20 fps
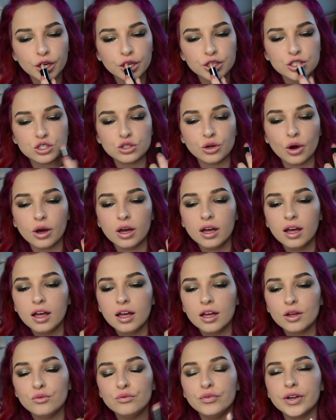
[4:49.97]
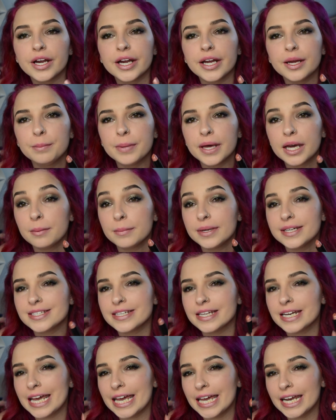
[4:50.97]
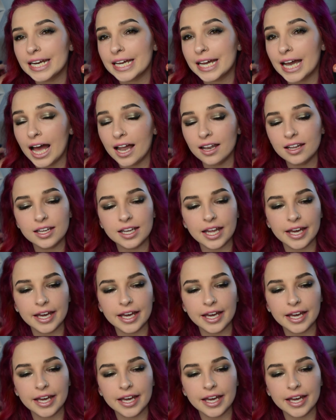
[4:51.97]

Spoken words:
It's not very pigmented in color.